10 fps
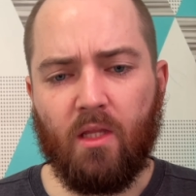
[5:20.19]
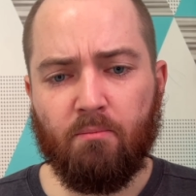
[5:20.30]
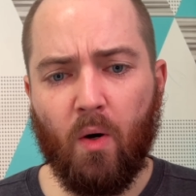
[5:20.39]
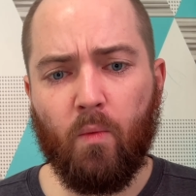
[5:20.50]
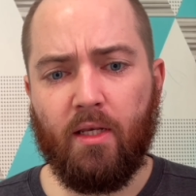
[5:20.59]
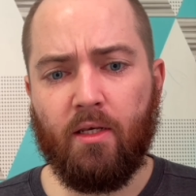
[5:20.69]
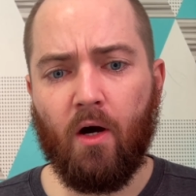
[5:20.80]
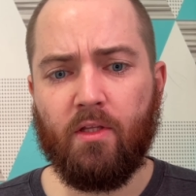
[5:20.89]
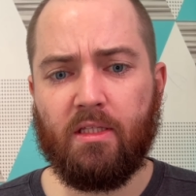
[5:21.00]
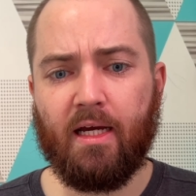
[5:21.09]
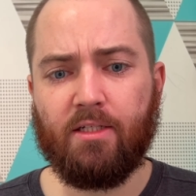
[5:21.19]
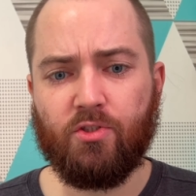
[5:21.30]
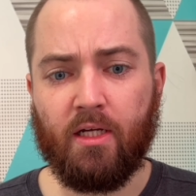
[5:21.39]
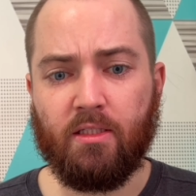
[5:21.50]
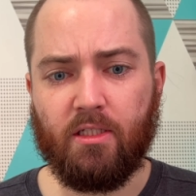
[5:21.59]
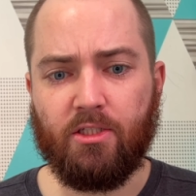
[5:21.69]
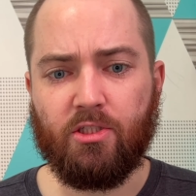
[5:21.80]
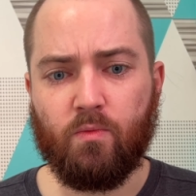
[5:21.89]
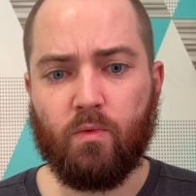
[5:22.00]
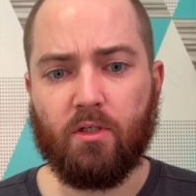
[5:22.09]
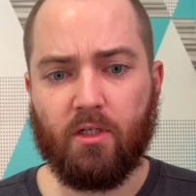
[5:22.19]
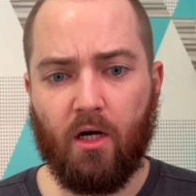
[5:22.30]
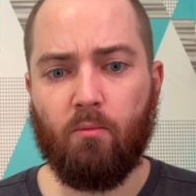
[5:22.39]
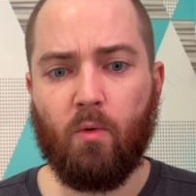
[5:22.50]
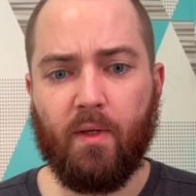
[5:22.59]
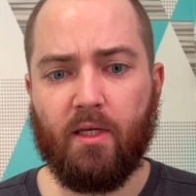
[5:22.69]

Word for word: but we know that that transition will come when we